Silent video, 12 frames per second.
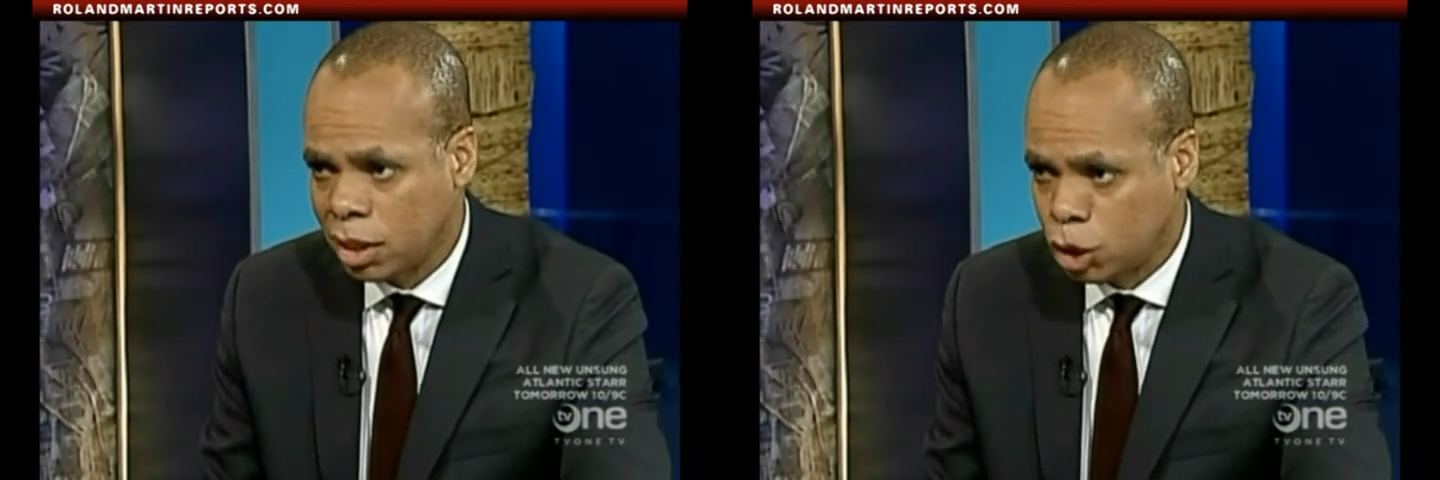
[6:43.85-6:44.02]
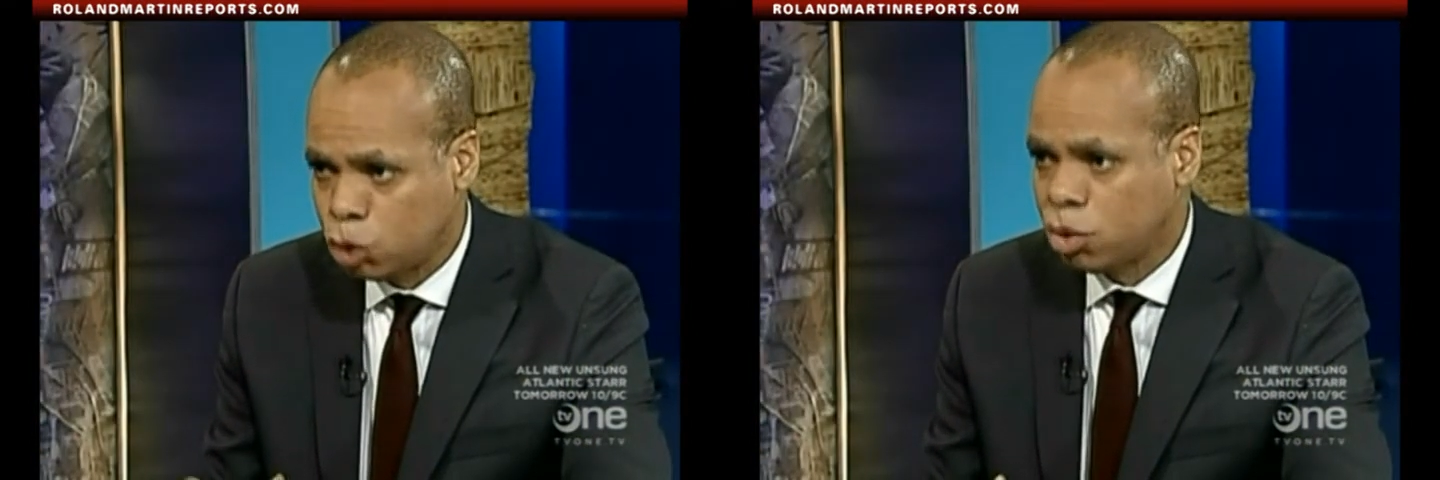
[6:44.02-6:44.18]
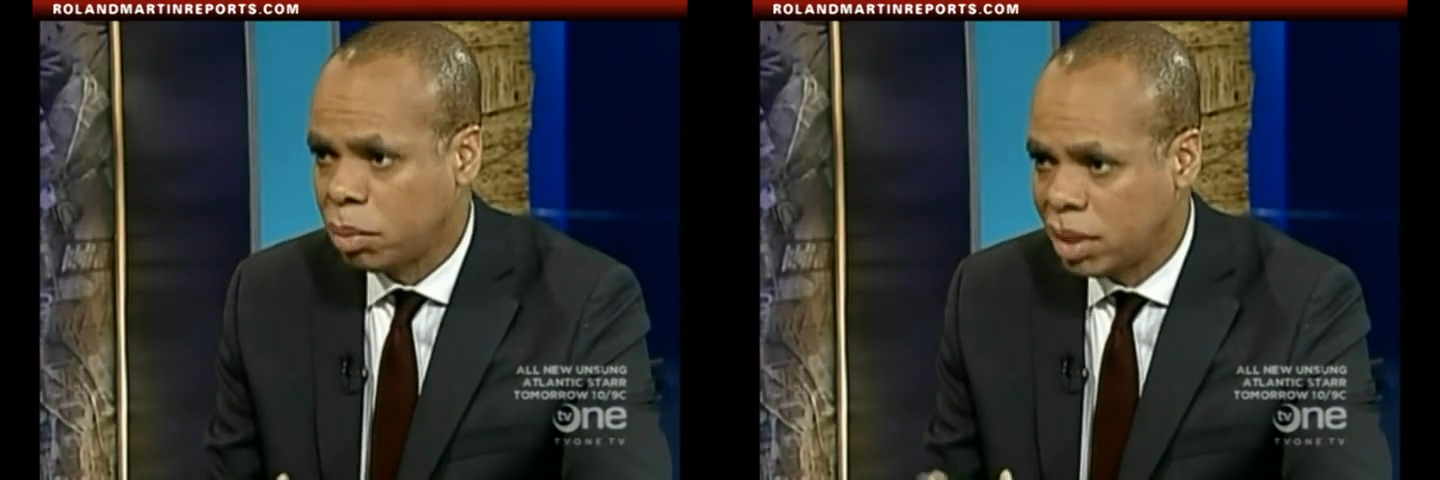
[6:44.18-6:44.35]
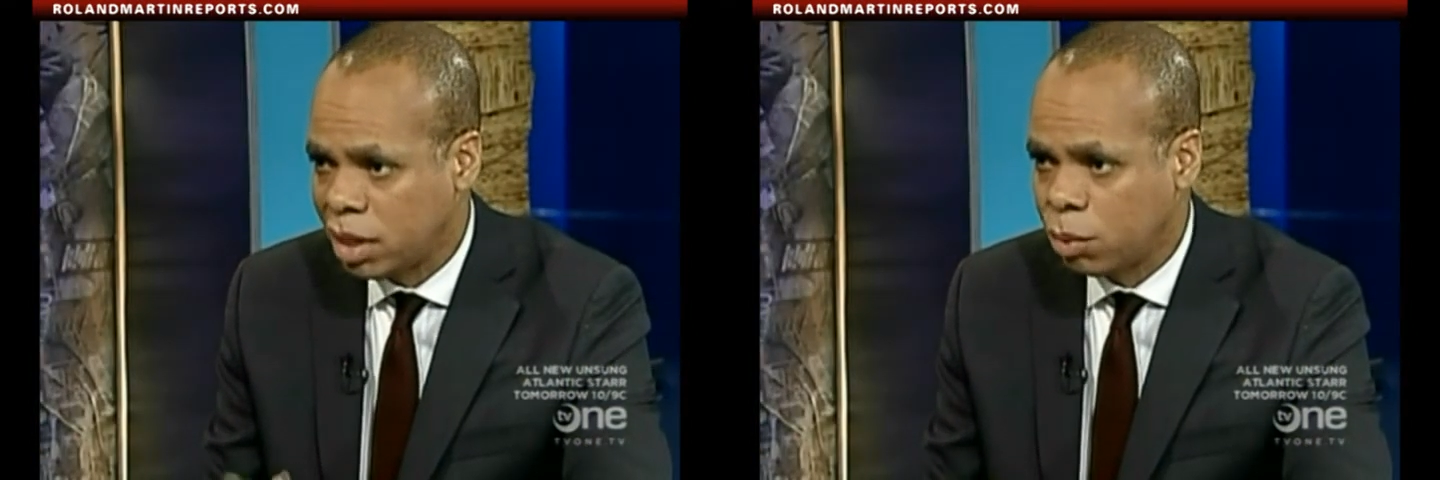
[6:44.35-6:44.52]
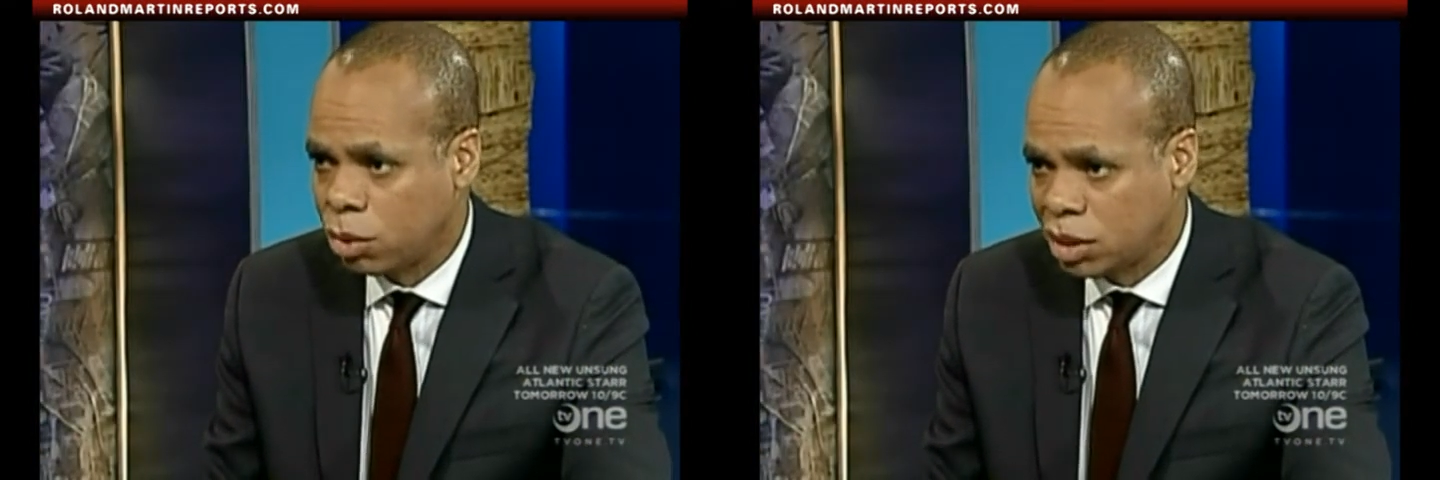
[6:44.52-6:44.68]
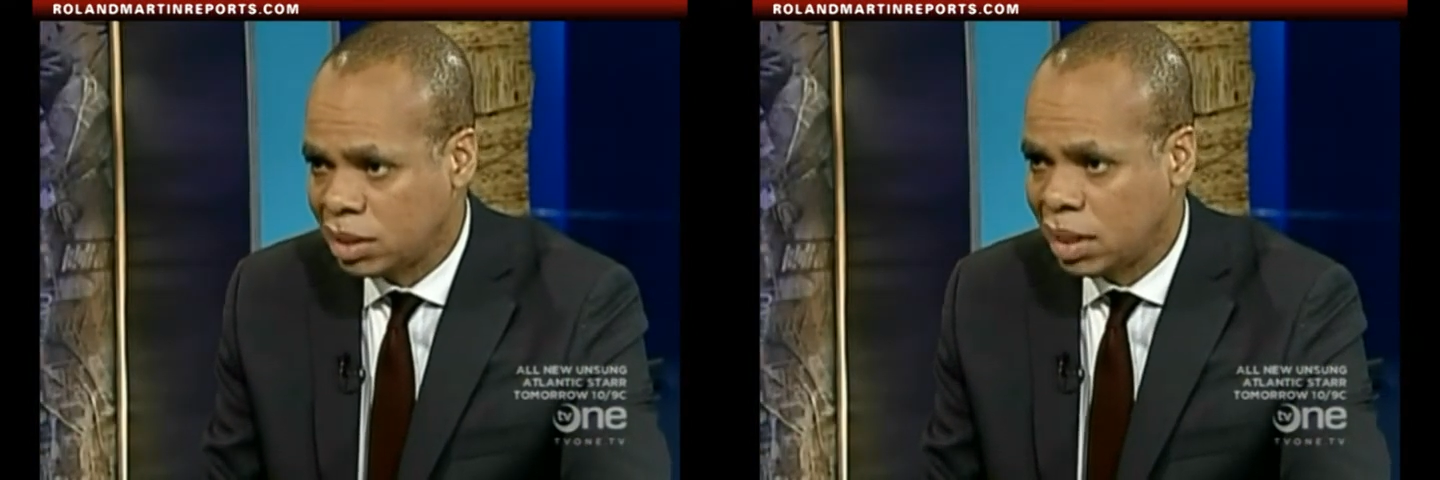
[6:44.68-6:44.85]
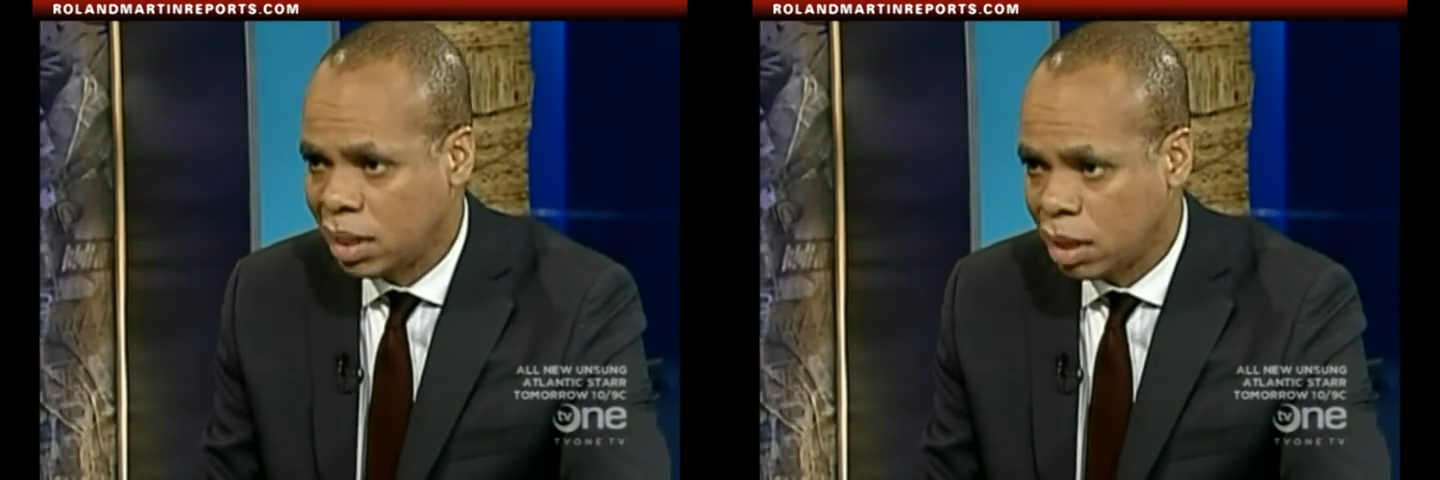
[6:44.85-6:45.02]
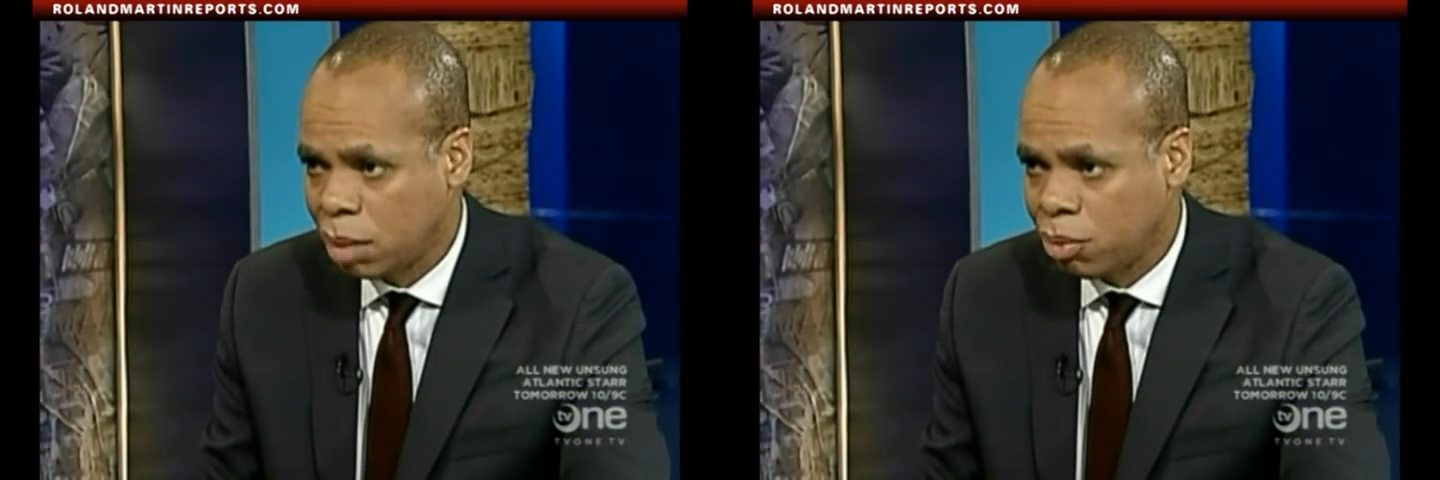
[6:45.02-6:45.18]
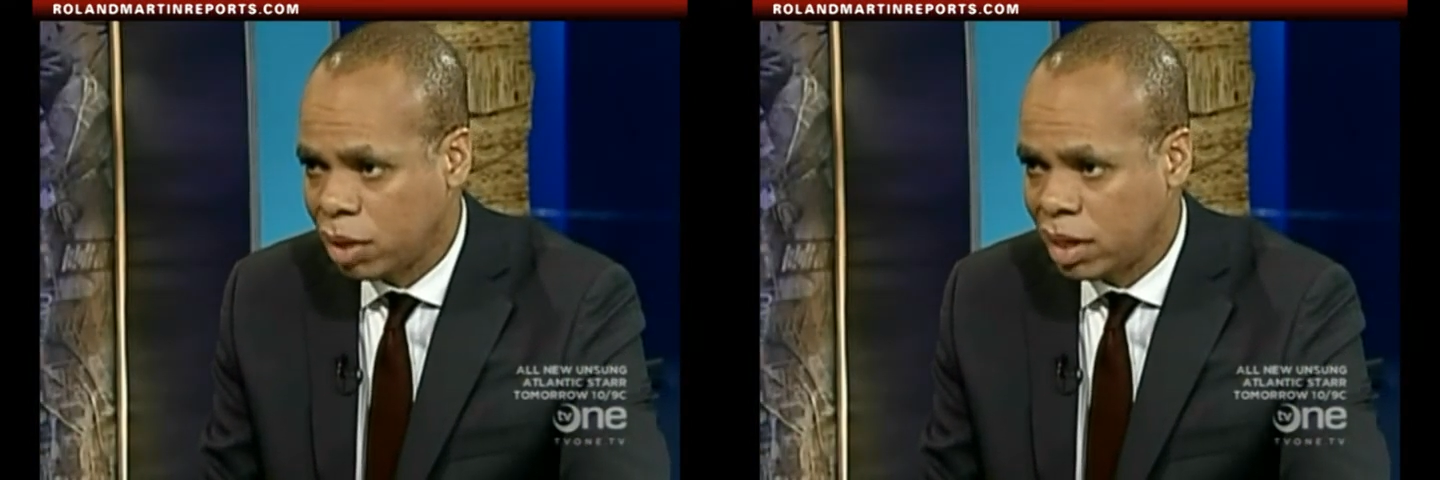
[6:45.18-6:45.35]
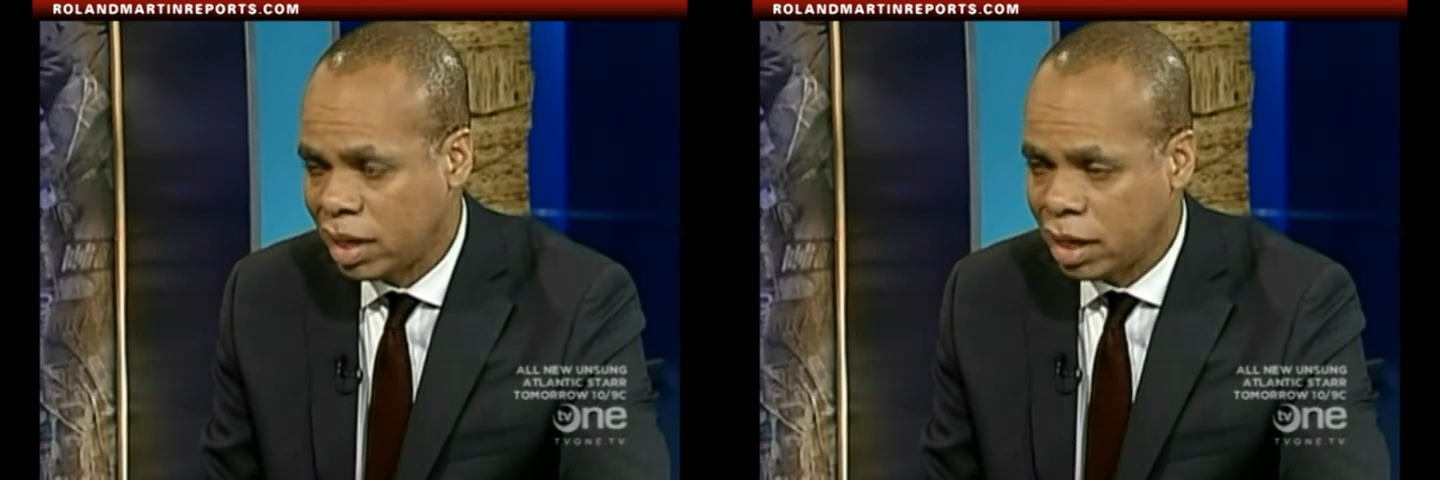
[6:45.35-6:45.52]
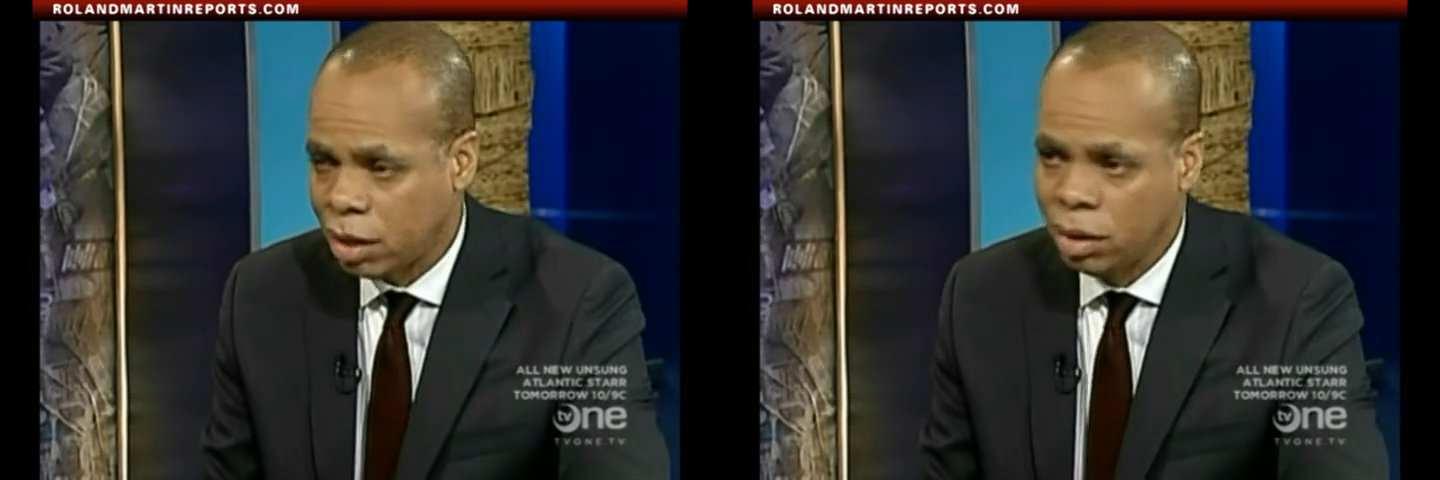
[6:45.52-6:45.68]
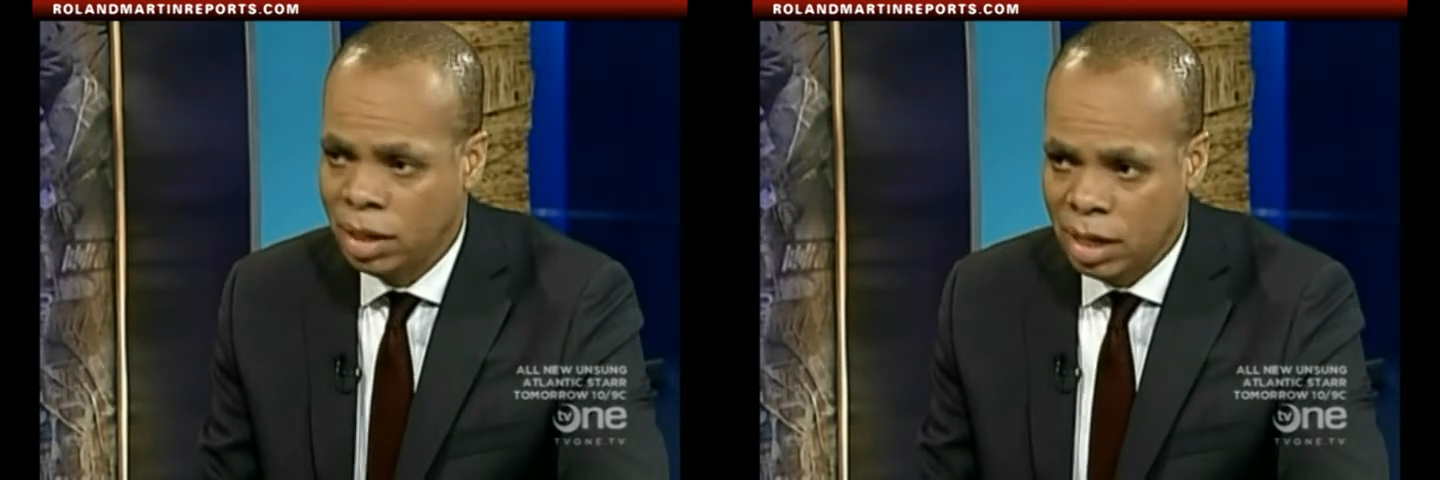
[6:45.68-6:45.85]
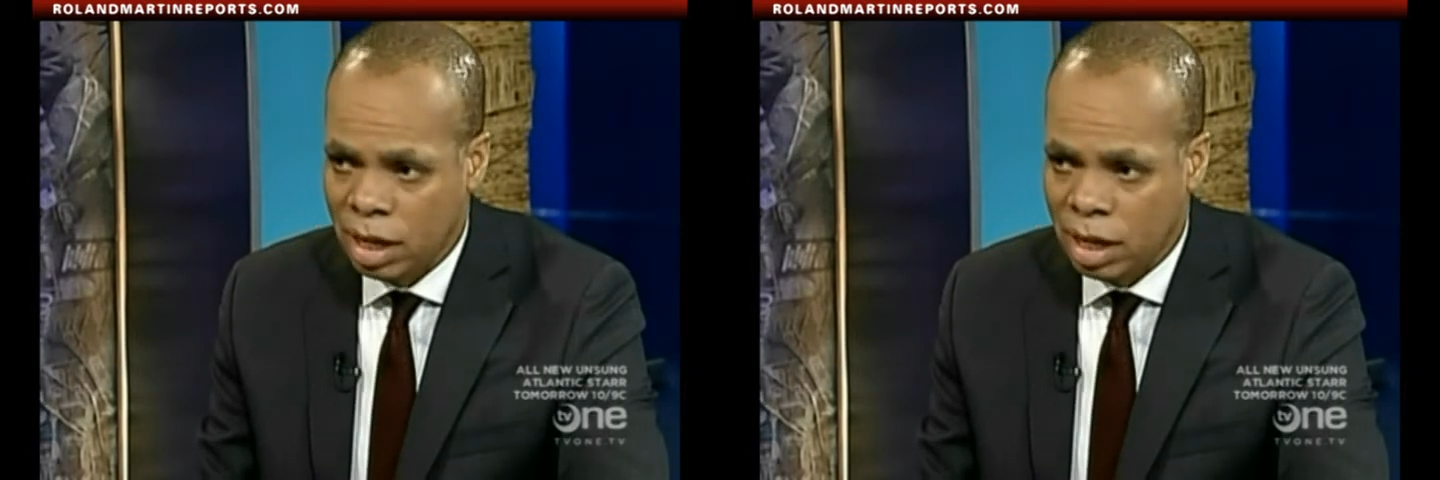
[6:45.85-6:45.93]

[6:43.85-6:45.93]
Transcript: instrument that we're standing up right now.